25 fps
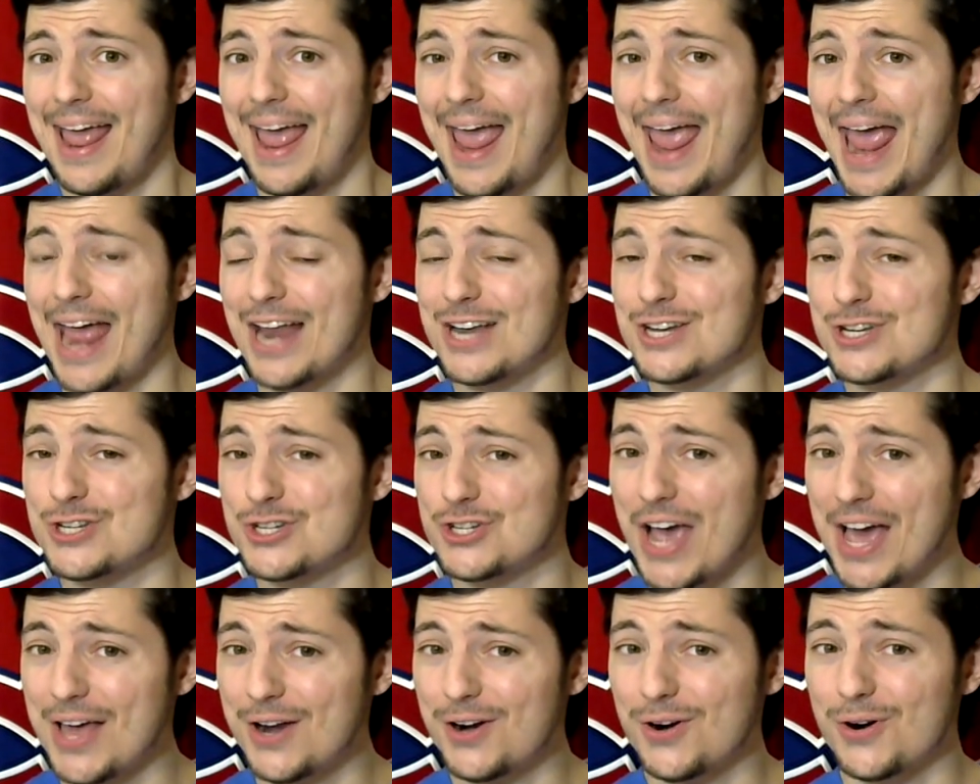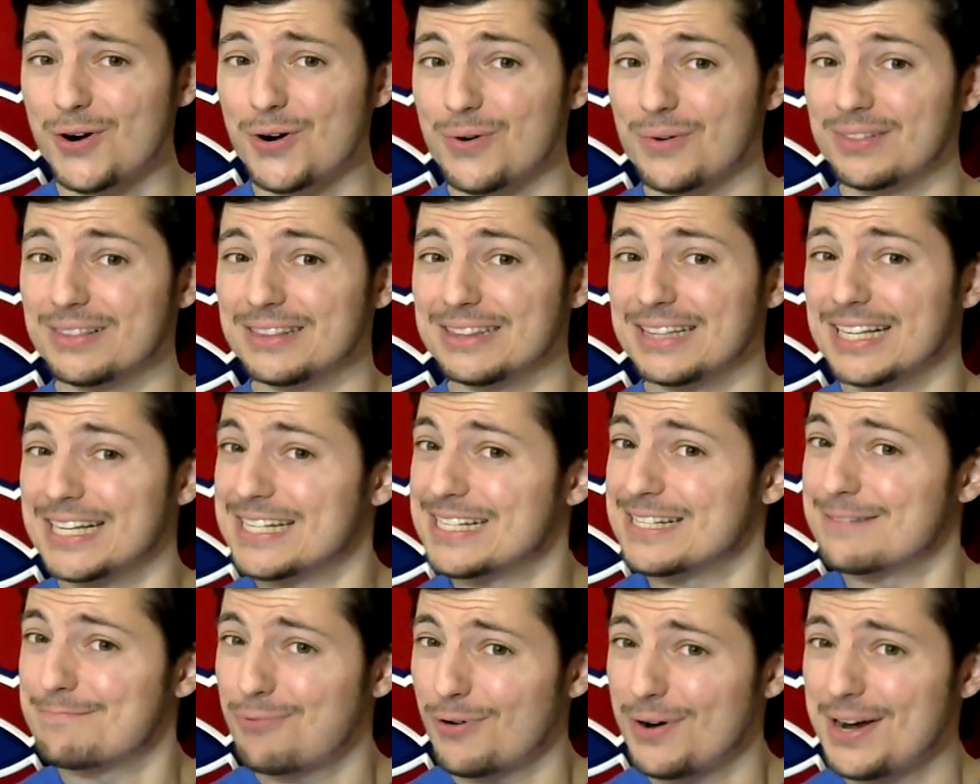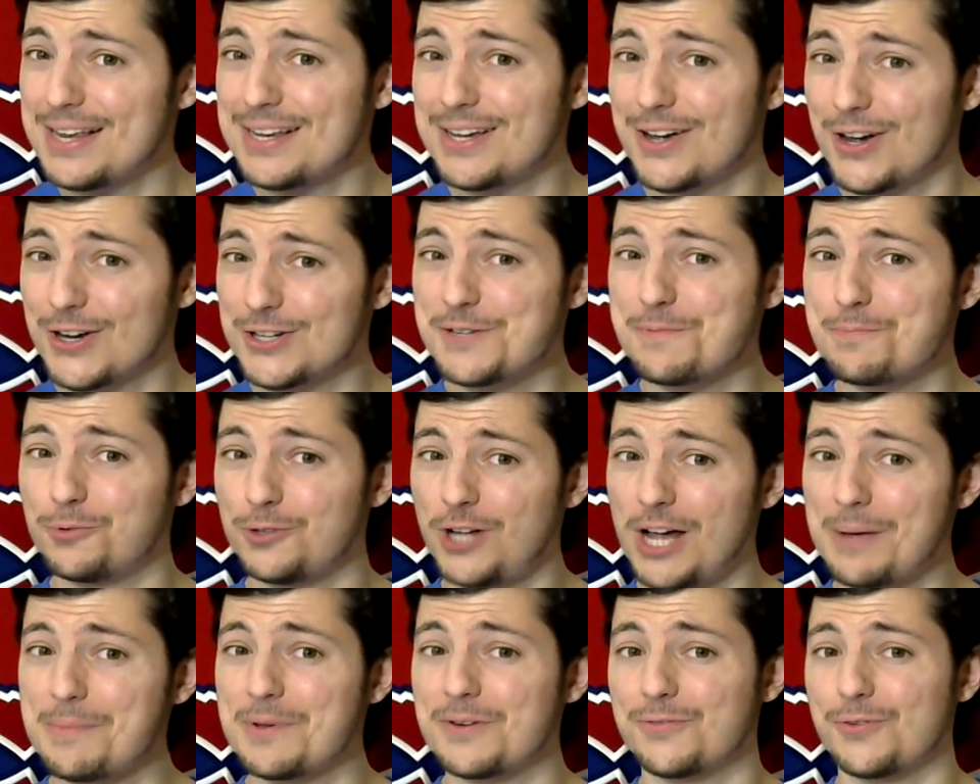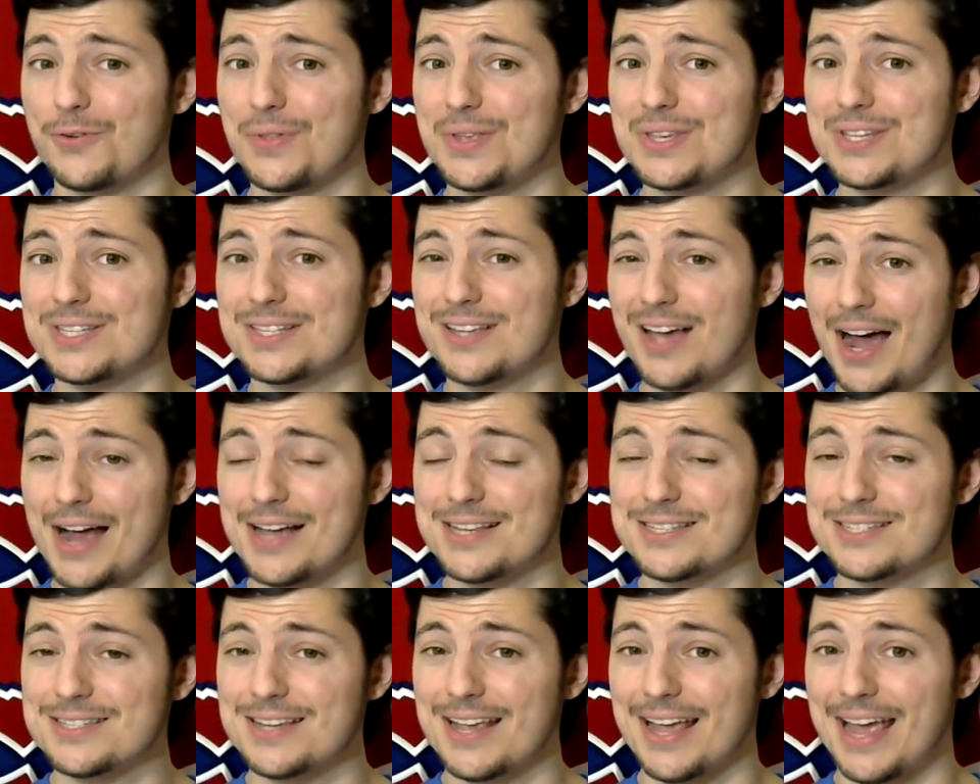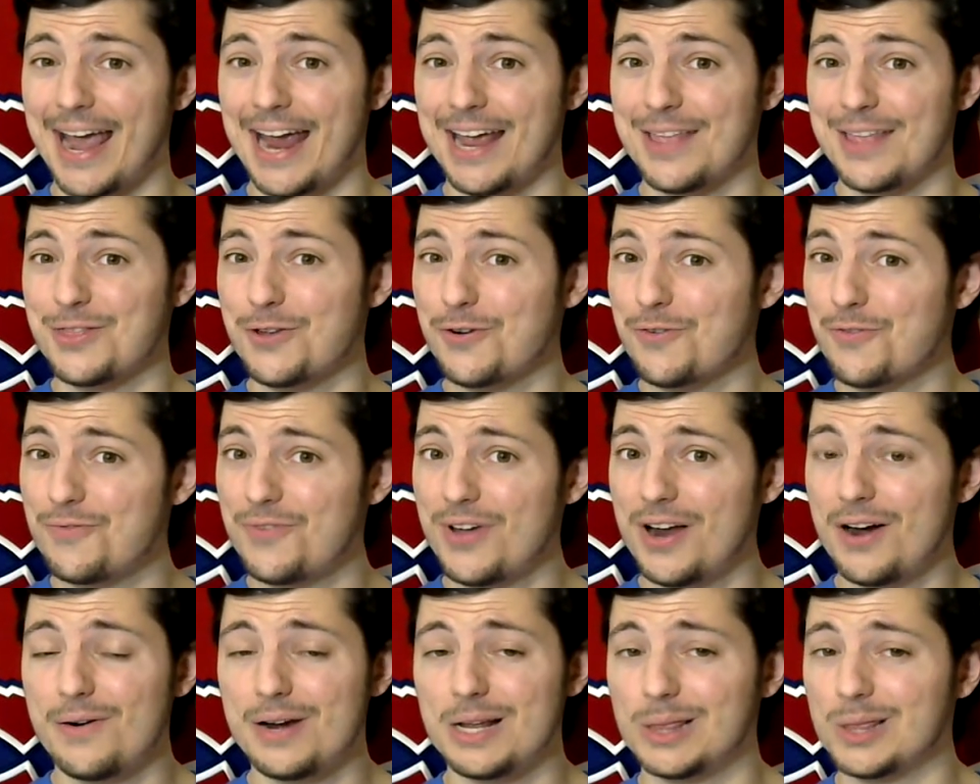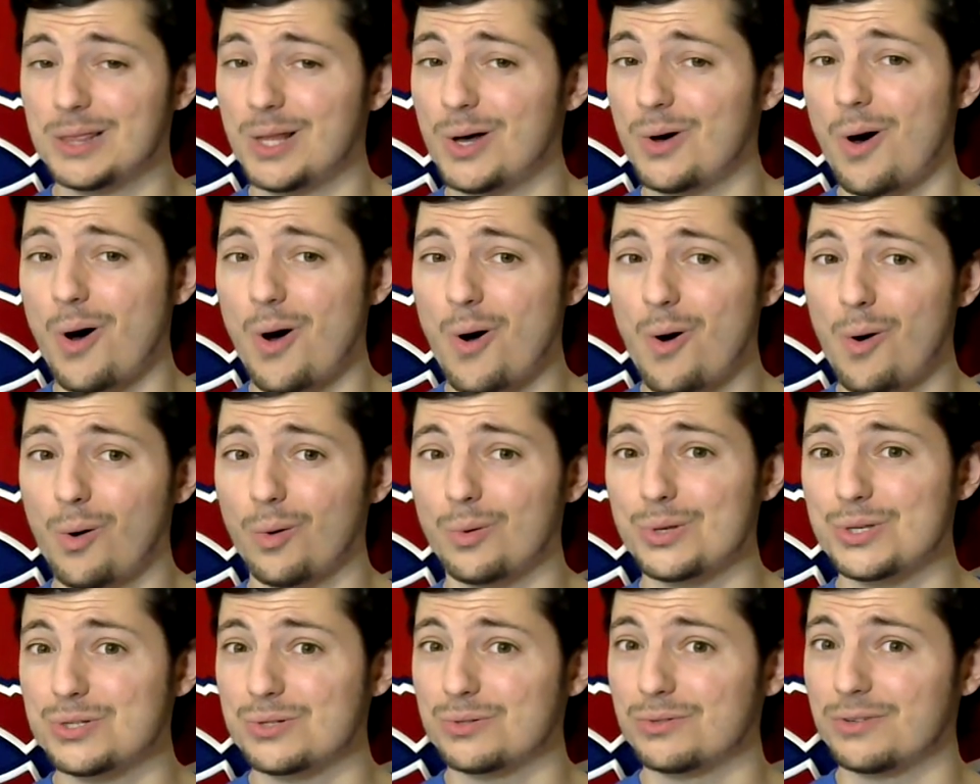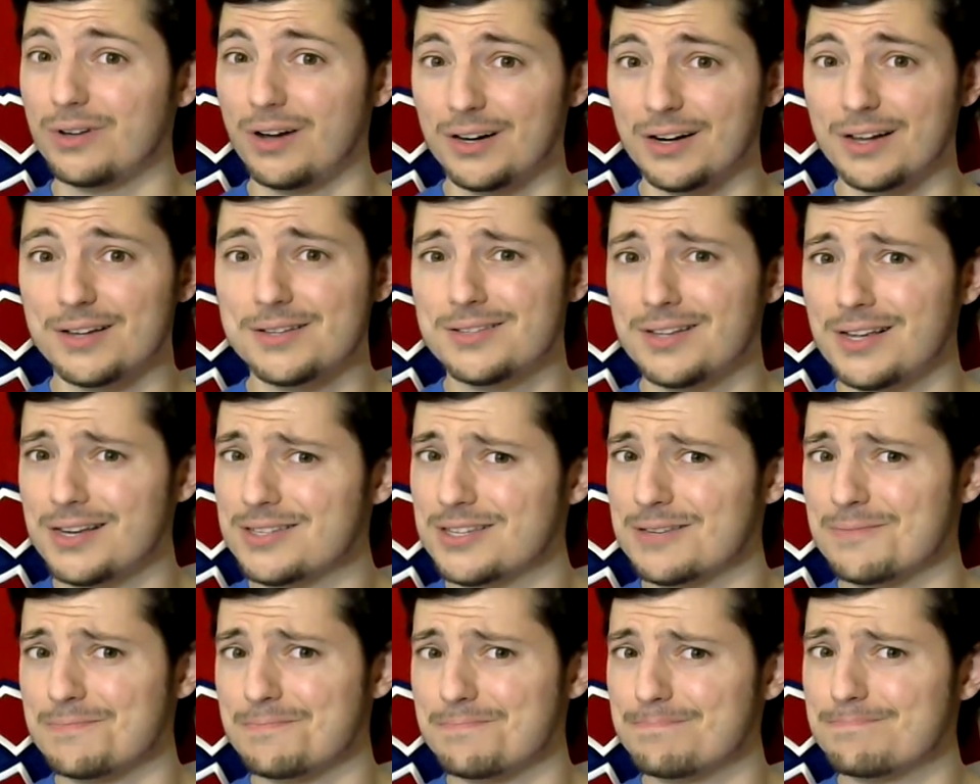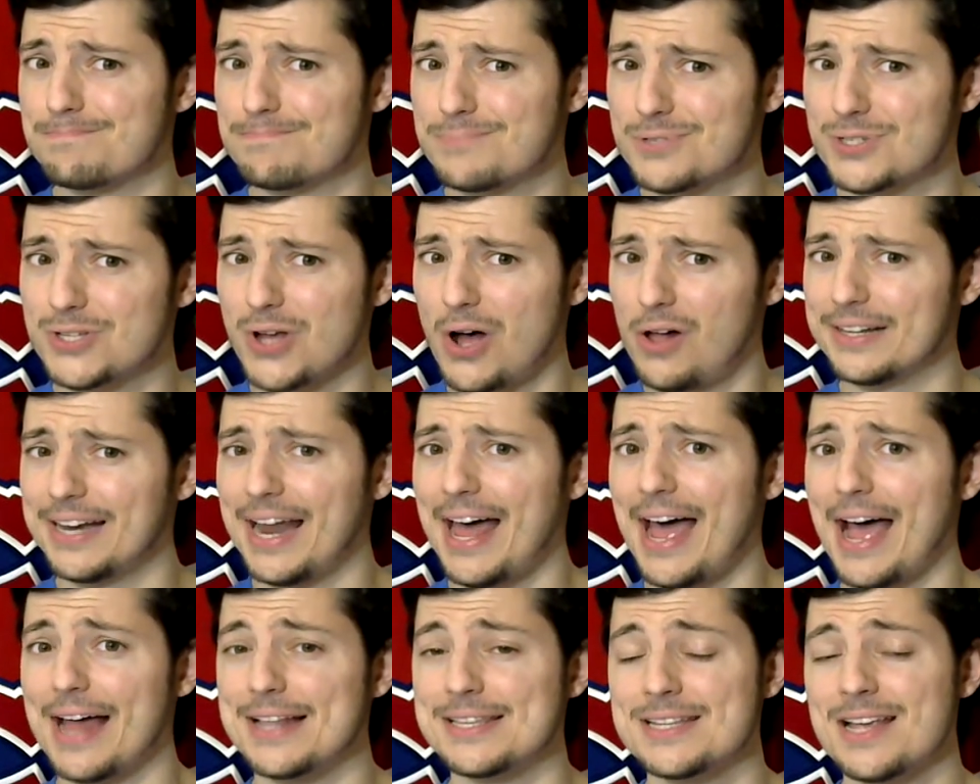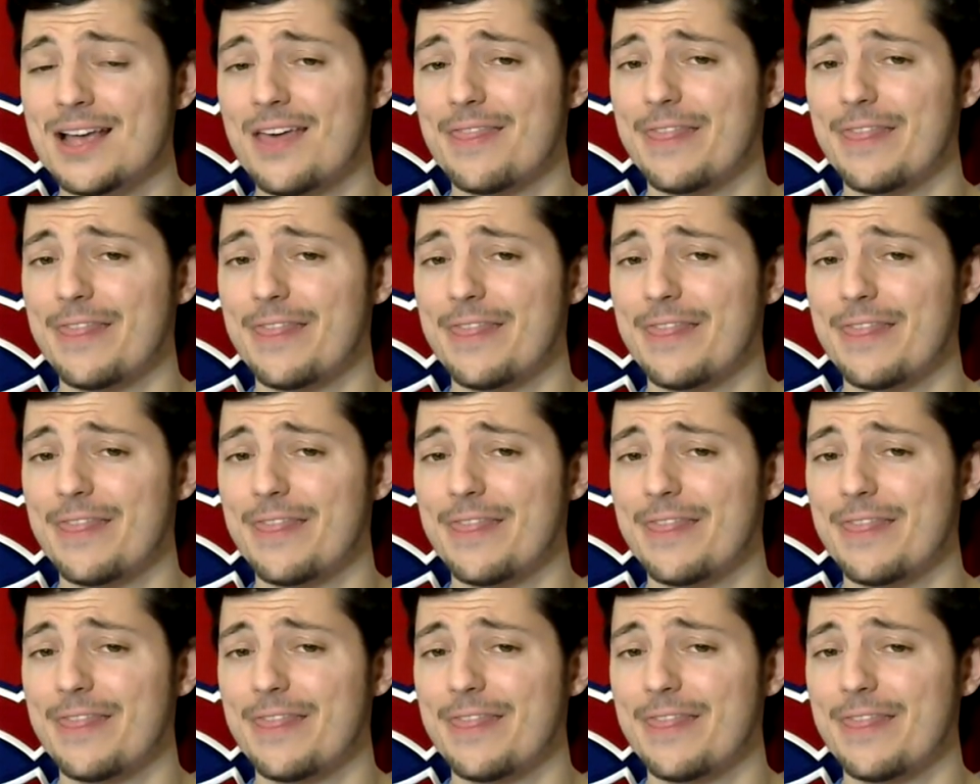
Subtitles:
and Jenner. Pretty good deployment for these guys, and they're very low owned, so honestly, some solid ads.